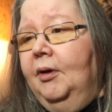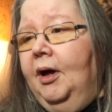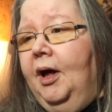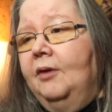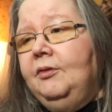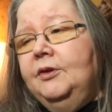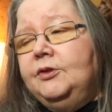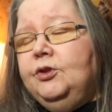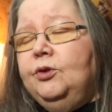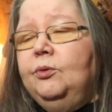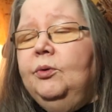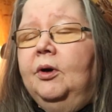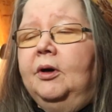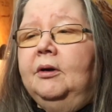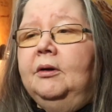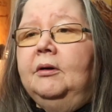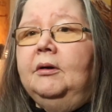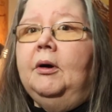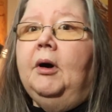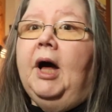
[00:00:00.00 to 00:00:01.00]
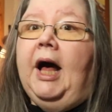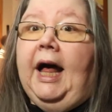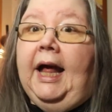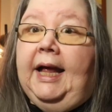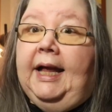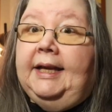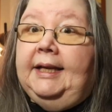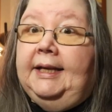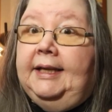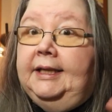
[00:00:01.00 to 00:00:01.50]
of us who are
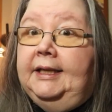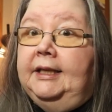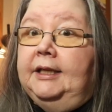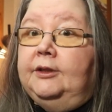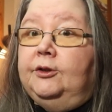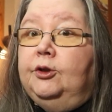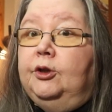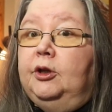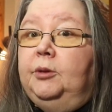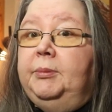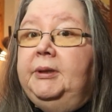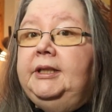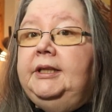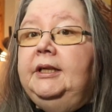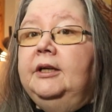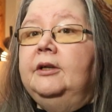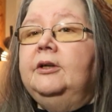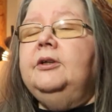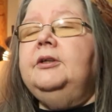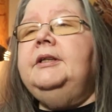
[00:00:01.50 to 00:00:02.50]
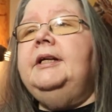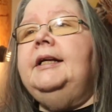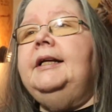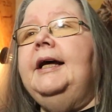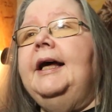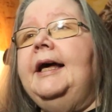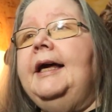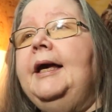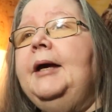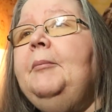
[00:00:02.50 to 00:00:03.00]
a little bit younger than
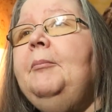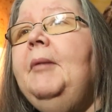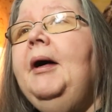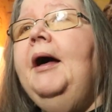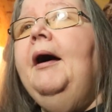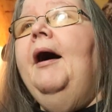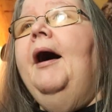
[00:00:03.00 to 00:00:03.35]
I am,